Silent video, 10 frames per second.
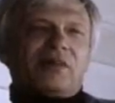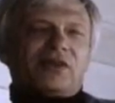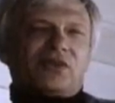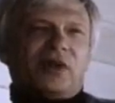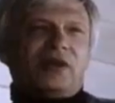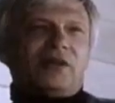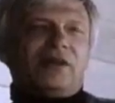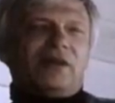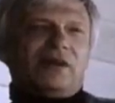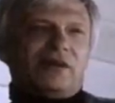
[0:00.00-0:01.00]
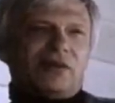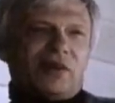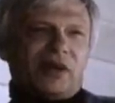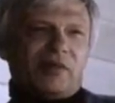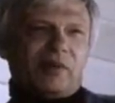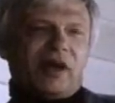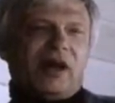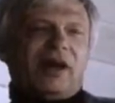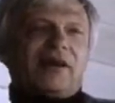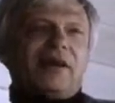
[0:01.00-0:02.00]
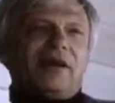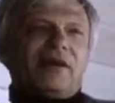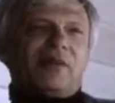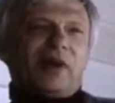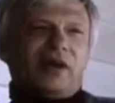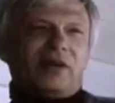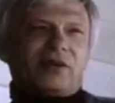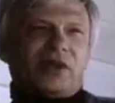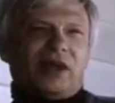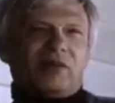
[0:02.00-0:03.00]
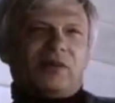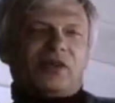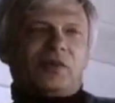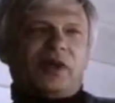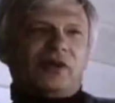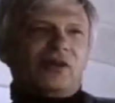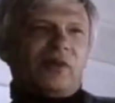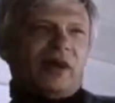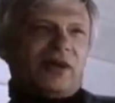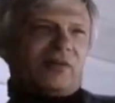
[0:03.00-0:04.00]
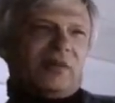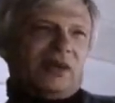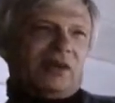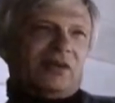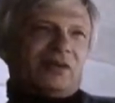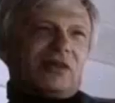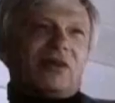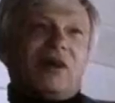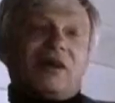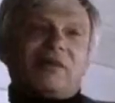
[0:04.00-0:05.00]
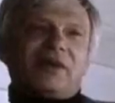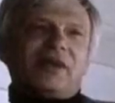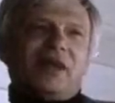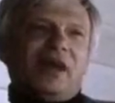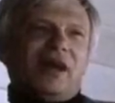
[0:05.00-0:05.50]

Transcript: But strangely, on the way back, the banker was ambushed by two masked men who stole all the money he